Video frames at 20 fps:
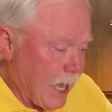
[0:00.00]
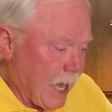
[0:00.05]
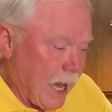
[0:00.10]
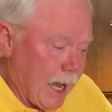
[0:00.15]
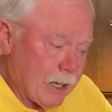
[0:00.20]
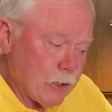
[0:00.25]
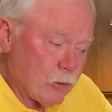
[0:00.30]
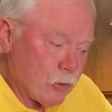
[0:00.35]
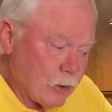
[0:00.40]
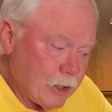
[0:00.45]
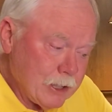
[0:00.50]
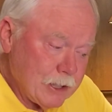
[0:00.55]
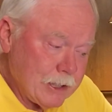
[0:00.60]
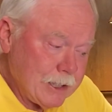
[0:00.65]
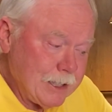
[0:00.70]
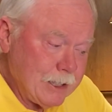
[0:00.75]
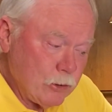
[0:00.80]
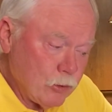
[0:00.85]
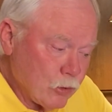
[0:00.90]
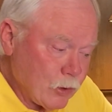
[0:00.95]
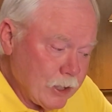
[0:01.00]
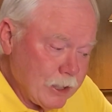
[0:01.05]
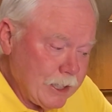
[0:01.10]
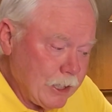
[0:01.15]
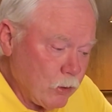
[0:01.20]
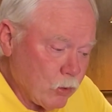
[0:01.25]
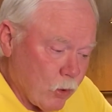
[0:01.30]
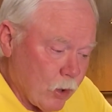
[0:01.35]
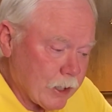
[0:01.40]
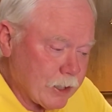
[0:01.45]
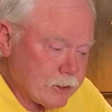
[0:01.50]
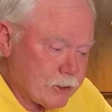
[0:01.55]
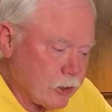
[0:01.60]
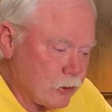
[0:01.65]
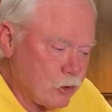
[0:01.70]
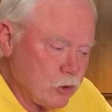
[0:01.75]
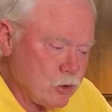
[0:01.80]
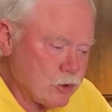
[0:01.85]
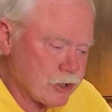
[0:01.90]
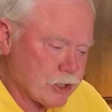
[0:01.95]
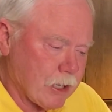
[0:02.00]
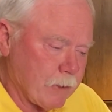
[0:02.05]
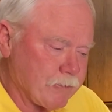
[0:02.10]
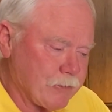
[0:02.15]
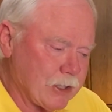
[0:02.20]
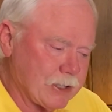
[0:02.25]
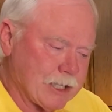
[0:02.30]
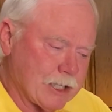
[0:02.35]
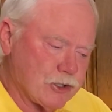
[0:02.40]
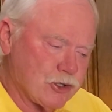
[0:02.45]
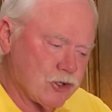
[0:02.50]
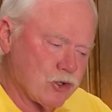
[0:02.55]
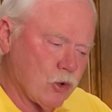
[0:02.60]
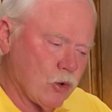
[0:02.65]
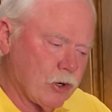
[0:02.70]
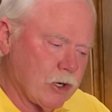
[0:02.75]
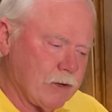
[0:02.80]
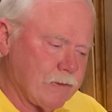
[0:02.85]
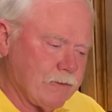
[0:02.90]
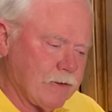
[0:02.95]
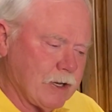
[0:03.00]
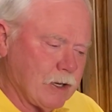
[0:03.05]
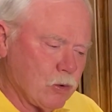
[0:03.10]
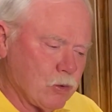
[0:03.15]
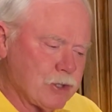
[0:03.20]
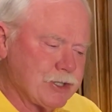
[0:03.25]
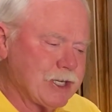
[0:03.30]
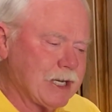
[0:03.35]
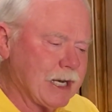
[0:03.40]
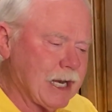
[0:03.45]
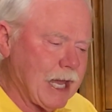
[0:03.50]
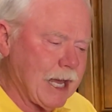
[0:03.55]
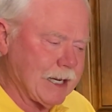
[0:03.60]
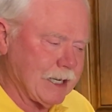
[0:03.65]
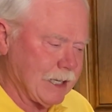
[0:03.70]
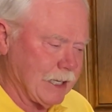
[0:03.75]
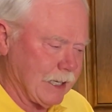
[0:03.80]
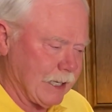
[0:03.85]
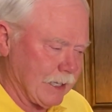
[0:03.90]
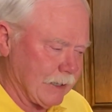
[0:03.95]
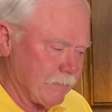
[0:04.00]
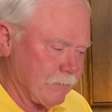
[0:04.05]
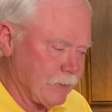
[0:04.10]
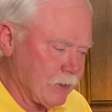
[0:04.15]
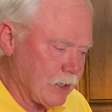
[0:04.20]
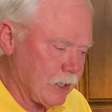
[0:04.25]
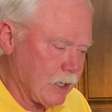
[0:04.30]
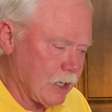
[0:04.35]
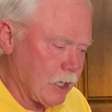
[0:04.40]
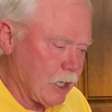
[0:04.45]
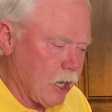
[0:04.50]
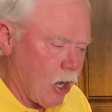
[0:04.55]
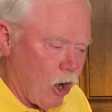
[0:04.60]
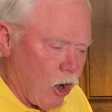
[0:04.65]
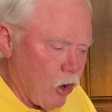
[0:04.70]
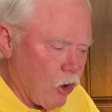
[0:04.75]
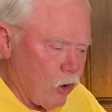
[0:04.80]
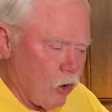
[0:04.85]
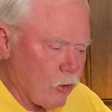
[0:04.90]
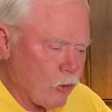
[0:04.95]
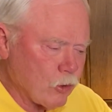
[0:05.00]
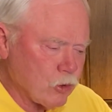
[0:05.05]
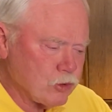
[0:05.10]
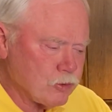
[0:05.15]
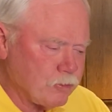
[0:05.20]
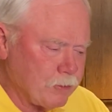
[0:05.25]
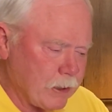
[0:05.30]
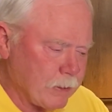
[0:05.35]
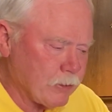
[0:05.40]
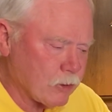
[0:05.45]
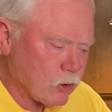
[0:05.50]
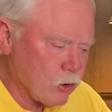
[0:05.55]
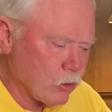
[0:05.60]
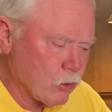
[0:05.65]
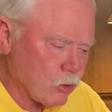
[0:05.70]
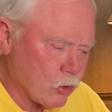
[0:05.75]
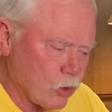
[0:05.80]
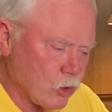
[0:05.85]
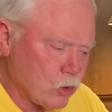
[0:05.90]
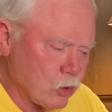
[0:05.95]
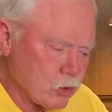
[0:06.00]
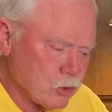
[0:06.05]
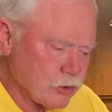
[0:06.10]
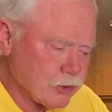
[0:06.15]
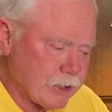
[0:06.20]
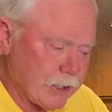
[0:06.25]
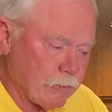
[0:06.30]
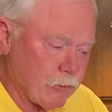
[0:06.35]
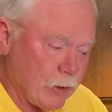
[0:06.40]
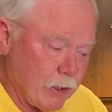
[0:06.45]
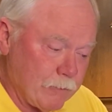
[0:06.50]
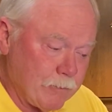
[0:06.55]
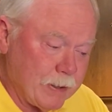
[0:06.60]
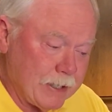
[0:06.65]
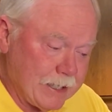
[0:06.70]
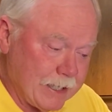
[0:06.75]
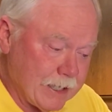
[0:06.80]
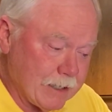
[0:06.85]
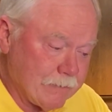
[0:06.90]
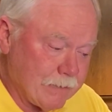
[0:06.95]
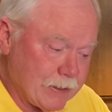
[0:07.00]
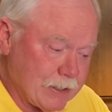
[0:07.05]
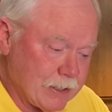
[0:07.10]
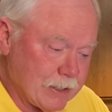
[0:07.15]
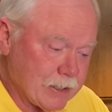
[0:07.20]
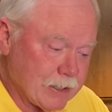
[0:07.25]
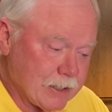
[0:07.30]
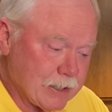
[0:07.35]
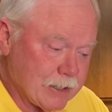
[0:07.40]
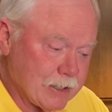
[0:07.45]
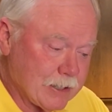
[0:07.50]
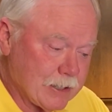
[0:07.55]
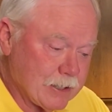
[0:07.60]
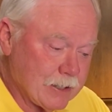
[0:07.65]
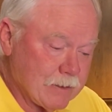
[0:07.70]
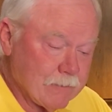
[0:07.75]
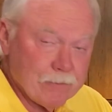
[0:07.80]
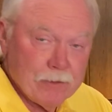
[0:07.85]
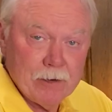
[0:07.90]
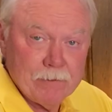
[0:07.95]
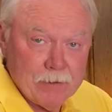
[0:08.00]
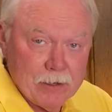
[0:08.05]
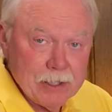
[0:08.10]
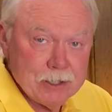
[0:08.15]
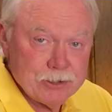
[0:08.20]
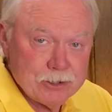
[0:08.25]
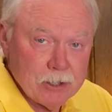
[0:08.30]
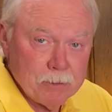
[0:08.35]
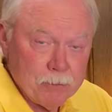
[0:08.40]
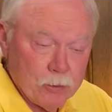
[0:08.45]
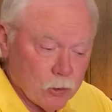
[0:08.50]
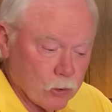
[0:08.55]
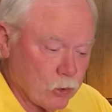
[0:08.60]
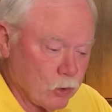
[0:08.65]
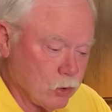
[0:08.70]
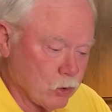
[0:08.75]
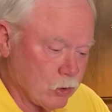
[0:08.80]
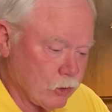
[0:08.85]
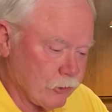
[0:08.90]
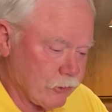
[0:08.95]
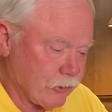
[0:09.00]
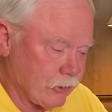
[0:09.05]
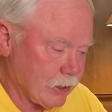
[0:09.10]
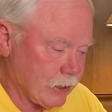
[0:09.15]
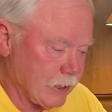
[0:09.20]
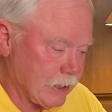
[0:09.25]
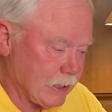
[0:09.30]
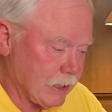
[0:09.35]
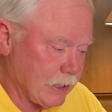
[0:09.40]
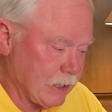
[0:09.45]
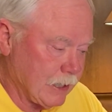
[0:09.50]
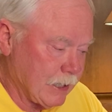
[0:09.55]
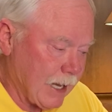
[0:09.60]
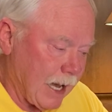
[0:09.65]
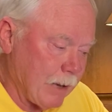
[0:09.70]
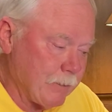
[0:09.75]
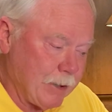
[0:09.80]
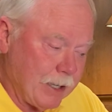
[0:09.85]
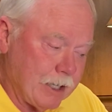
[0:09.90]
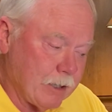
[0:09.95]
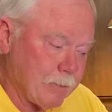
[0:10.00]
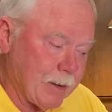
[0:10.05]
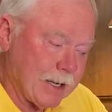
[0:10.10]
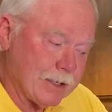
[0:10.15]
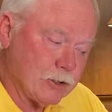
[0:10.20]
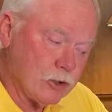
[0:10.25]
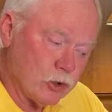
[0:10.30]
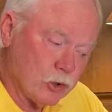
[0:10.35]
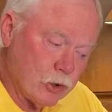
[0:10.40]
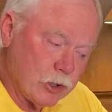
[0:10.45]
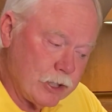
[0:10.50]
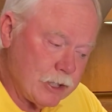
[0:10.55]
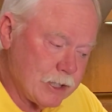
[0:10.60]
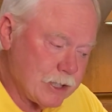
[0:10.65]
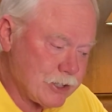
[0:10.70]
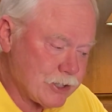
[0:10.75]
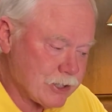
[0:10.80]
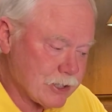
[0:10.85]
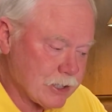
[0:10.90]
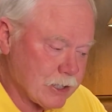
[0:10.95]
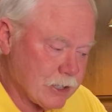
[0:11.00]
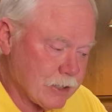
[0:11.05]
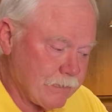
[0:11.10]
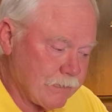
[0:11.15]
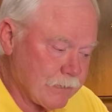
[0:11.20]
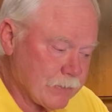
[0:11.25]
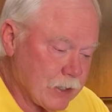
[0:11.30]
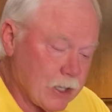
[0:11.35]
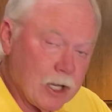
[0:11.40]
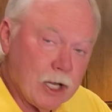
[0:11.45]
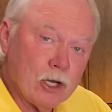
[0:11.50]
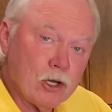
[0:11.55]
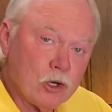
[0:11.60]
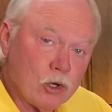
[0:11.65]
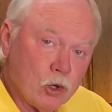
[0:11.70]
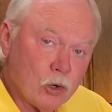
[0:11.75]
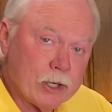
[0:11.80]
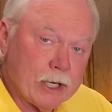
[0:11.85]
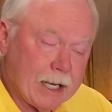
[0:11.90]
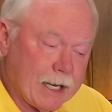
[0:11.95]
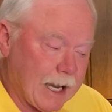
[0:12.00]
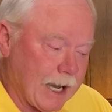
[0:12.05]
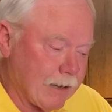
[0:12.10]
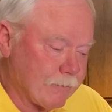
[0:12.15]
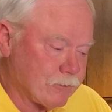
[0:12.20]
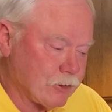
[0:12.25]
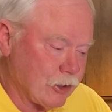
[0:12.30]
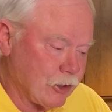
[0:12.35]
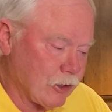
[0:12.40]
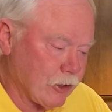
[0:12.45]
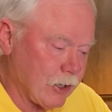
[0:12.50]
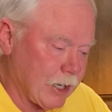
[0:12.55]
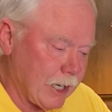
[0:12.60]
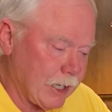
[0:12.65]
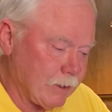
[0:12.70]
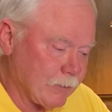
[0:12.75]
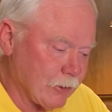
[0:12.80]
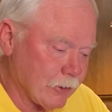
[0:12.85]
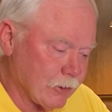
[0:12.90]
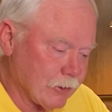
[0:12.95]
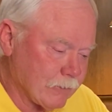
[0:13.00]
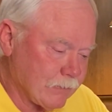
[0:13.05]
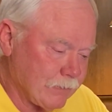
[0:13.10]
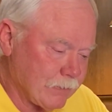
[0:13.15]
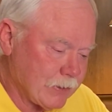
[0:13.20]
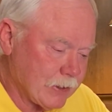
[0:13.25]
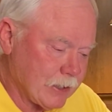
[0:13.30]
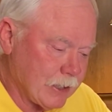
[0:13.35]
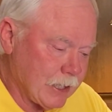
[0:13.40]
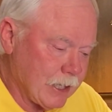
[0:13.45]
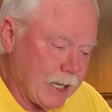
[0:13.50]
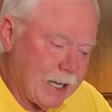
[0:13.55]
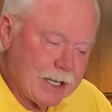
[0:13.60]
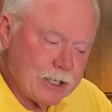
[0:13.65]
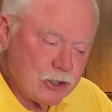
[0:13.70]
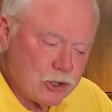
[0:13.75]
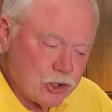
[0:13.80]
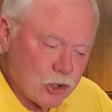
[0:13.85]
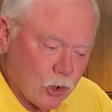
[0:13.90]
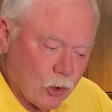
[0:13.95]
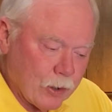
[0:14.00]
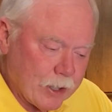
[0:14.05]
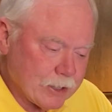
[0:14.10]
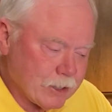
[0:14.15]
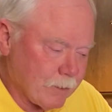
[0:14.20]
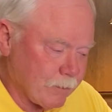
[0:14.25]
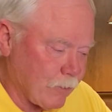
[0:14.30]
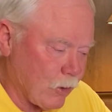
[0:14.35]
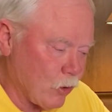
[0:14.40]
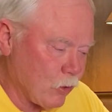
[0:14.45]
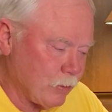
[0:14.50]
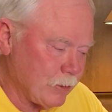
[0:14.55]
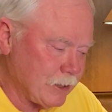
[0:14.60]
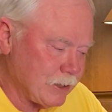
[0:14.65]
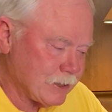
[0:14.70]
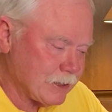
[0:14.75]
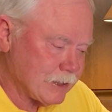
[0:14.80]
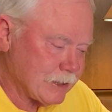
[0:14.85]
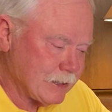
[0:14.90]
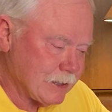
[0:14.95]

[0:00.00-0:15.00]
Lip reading: "I really, really wanted to do something that sort of was enlightening. All those biblical rules that we've been given, they're very simple rules. I mean, about goodness, looking after your neighbor, enjoying the moment,